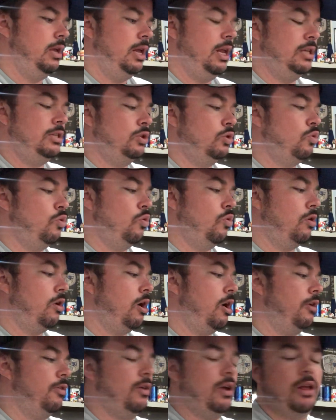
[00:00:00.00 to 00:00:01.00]
That's a cool
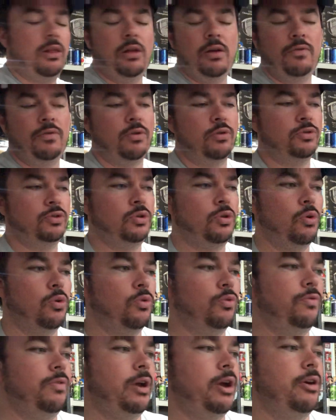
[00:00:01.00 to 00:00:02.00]
card. I love those
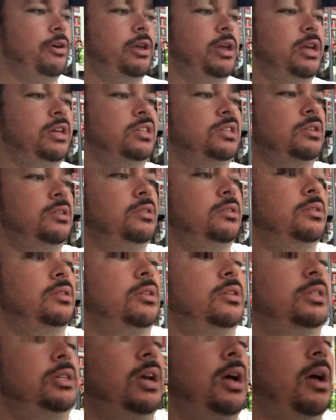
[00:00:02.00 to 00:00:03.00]
gold variations in
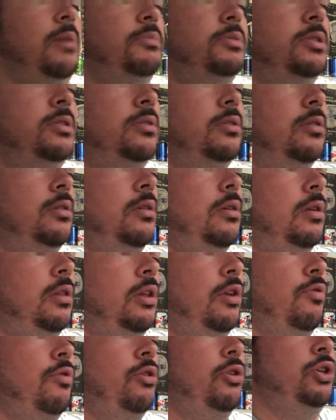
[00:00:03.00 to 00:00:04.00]
the tops.
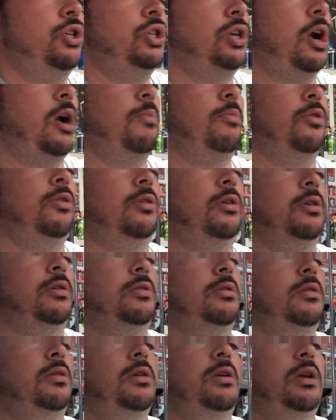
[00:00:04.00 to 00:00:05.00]
They're really sharp looking.